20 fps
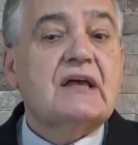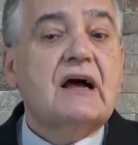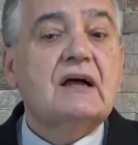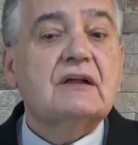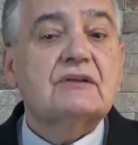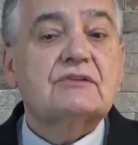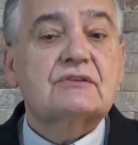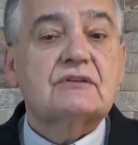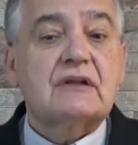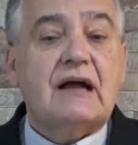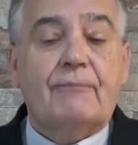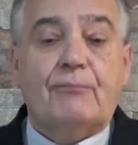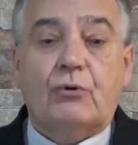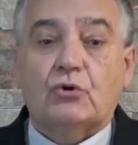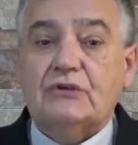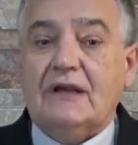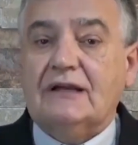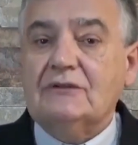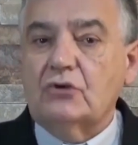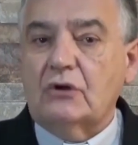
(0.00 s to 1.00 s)
You are
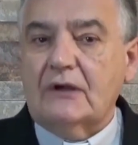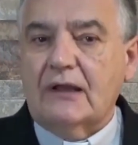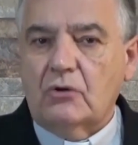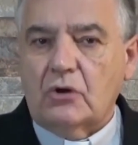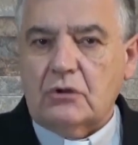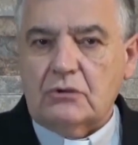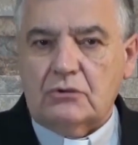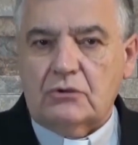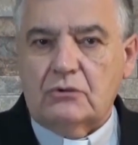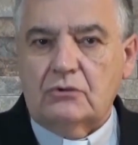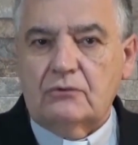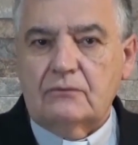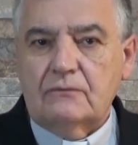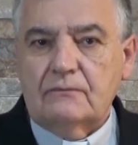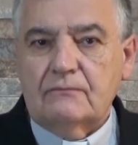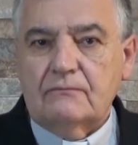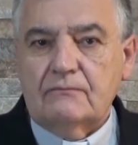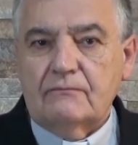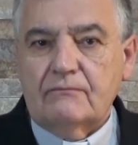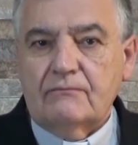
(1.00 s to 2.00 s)
destroying the
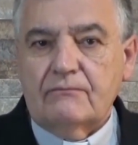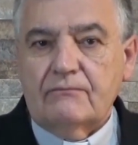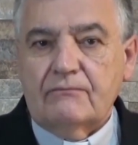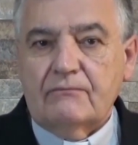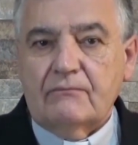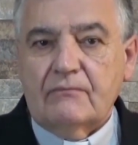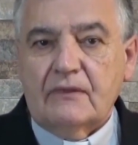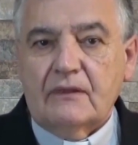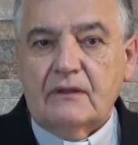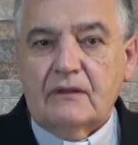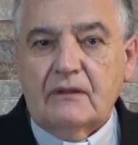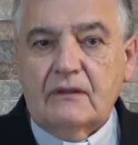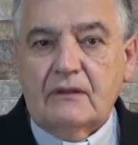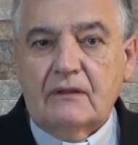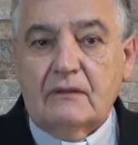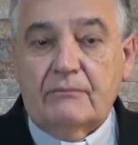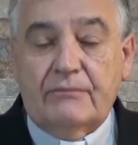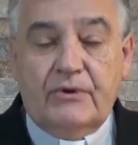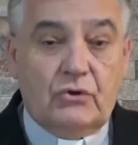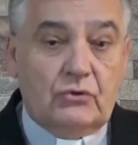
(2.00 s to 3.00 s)
ability of the human
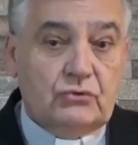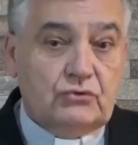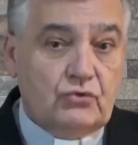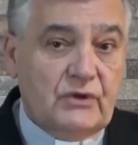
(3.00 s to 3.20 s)
being